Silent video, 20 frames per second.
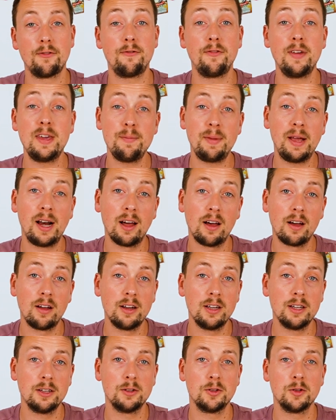Phoebe
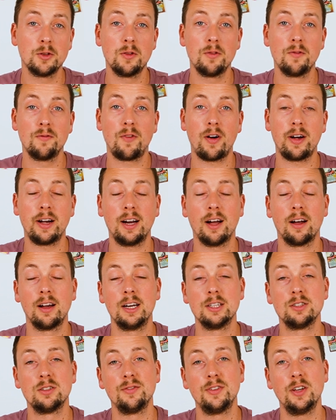Larner very
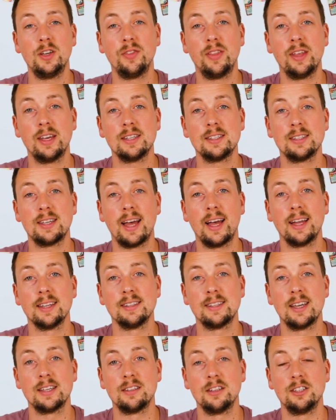kindly has reviewed this and
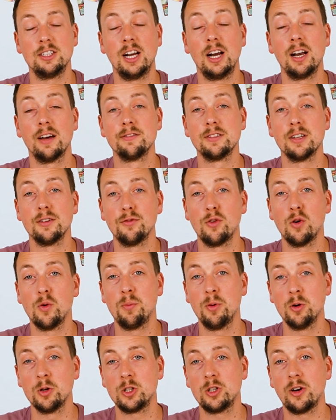says that she loves it for
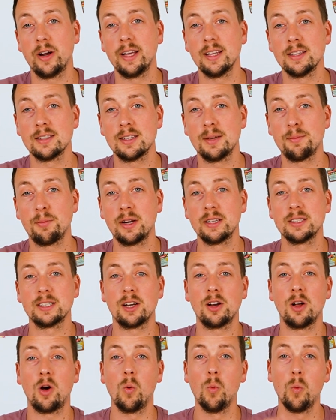portraits. It brings
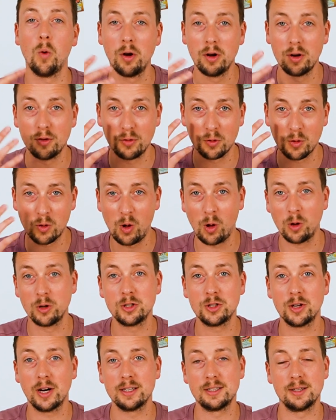out a wonderful
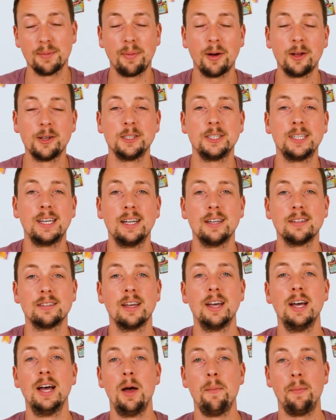contrast, a punchiness,
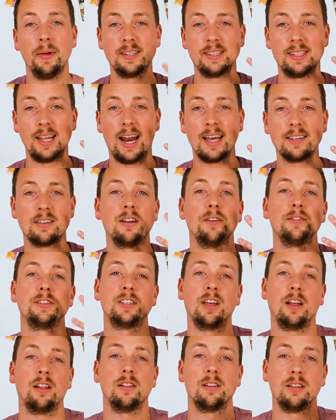but still has enough
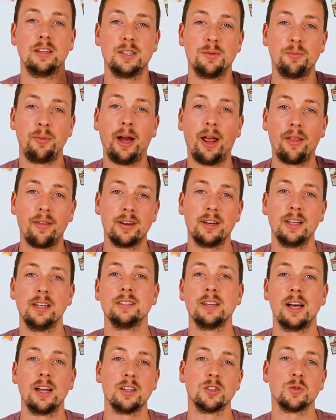subtlety to bring out the
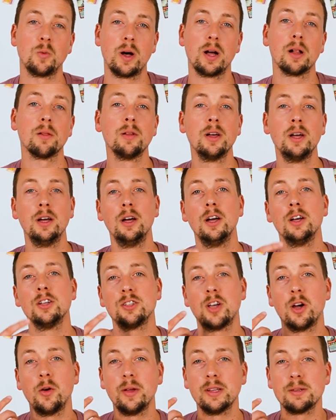detail as well.
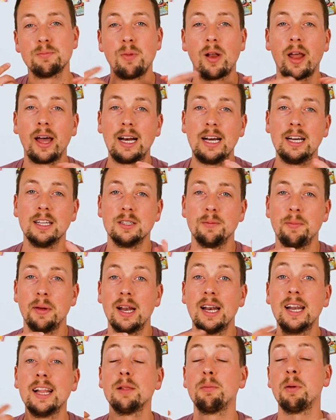So it's likely to be
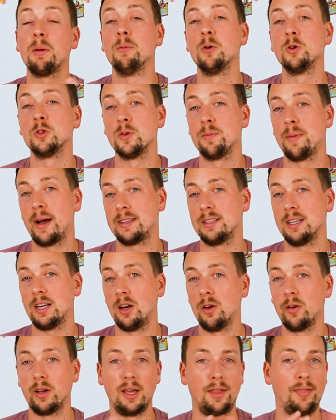a little bit more dramatic
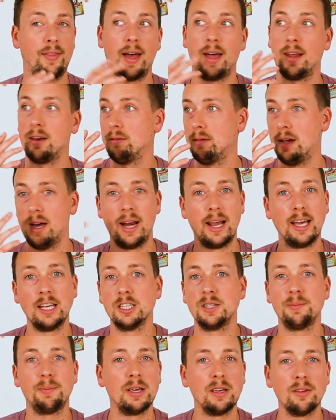looking than an
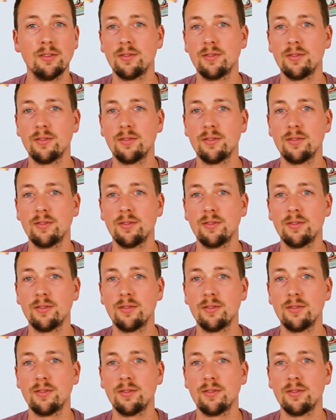H P